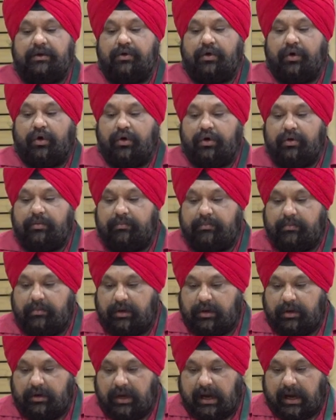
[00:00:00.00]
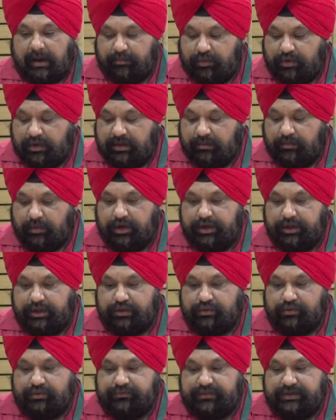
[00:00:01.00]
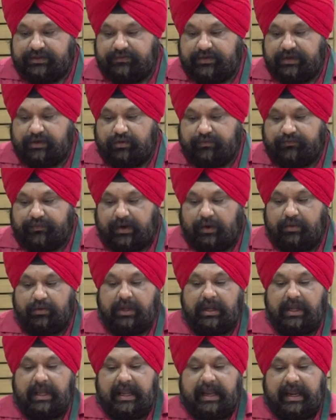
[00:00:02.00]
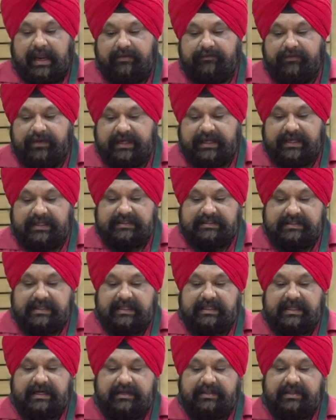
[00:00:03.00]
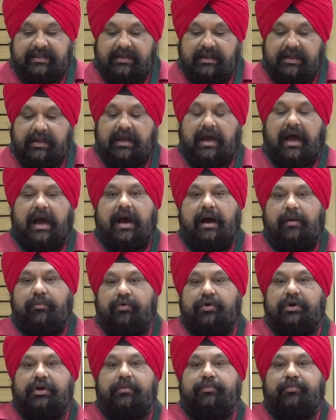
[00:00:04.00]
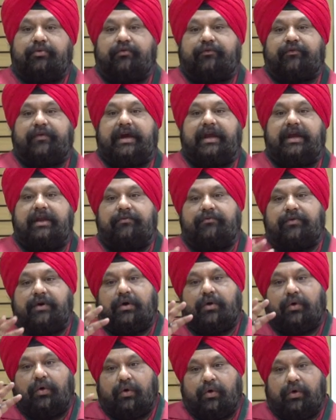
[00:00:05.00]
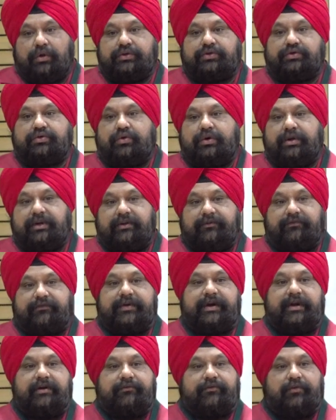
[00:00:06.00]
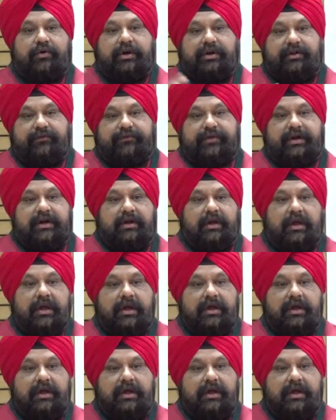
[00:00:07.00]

non-hormonal molecules which we could find, and we can see that the hormonal profiles were also different for different